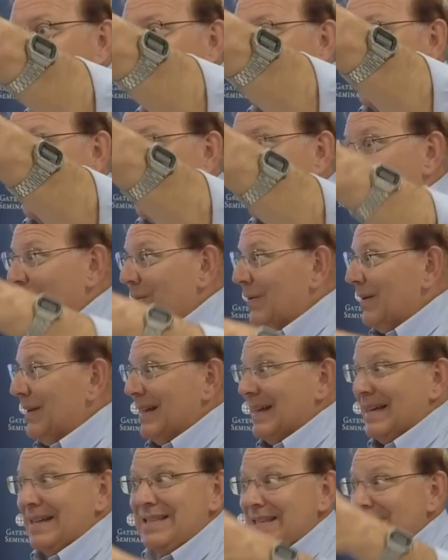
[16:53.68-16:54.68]
well
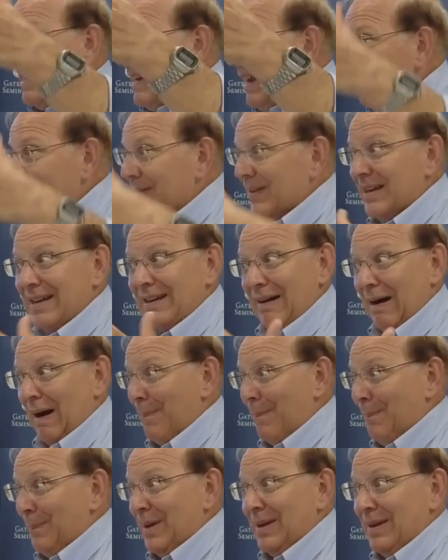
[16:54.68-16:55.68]
it's in every
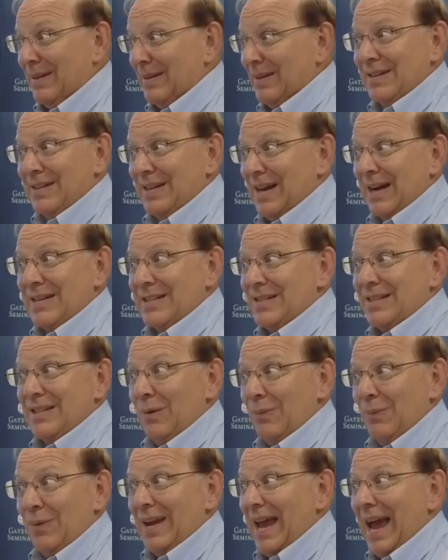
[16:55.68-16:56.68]
copy of the text
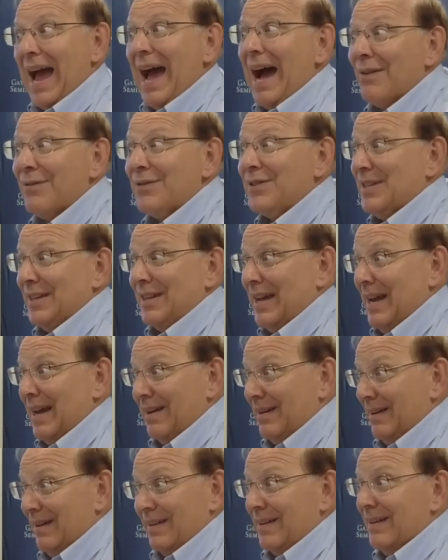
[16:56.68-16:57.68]
that we have today.
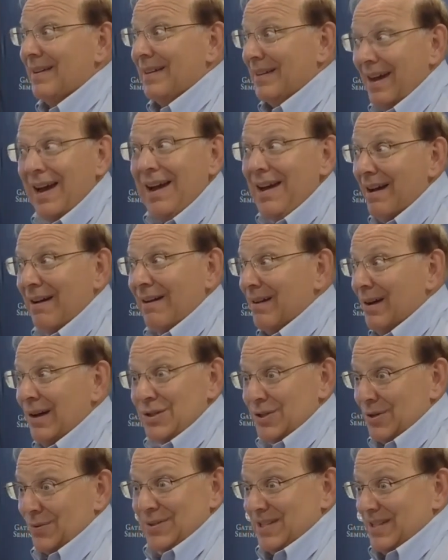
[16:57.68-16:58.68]
It is. Wow. Yeah.
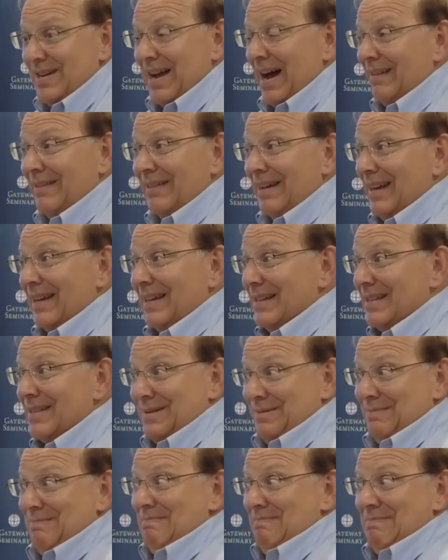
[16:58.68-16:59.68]
So it's not like
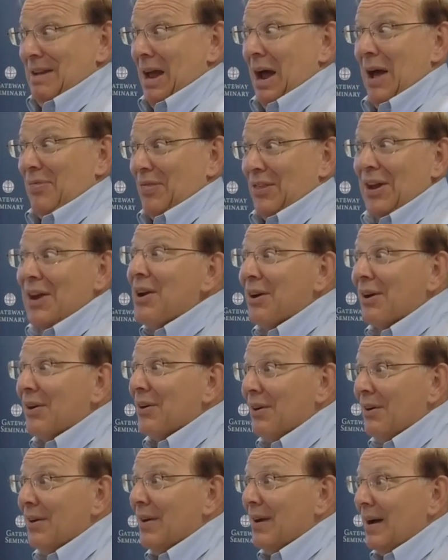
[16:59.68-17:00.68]
it's not
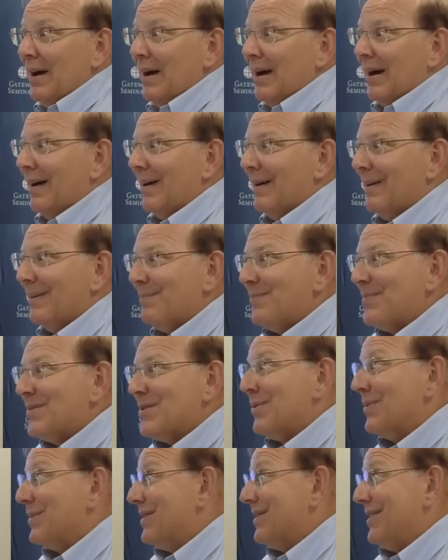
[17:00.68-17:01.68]
there. Um, right. Um,
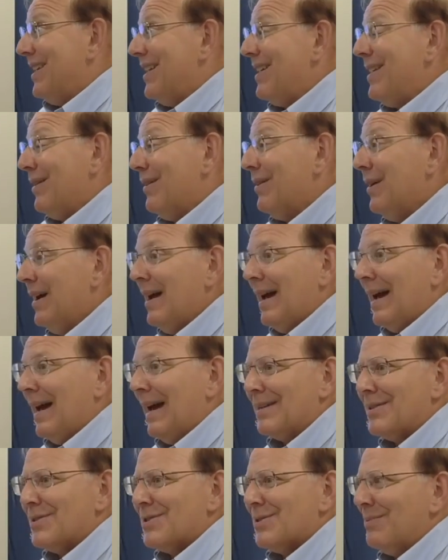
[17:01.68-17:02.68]
so it's there.
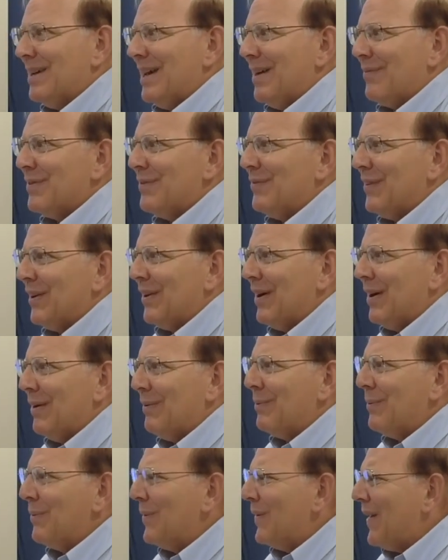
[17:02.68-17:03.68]
And so we have to figure
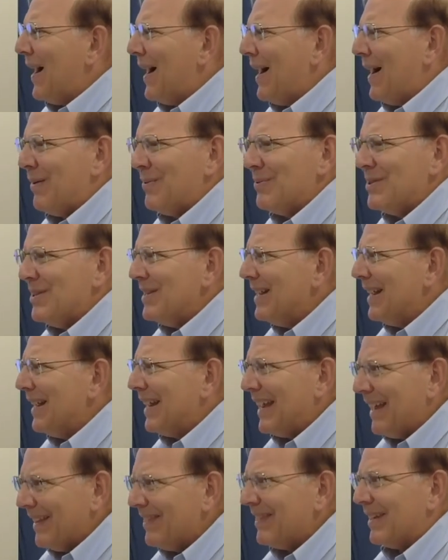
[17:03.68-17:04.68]
out, well, how did it
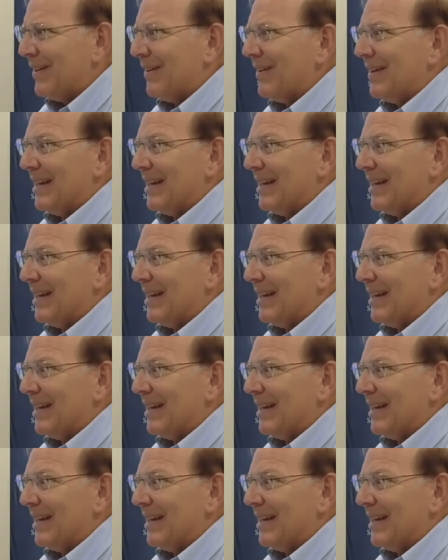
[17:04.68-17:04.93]
get there?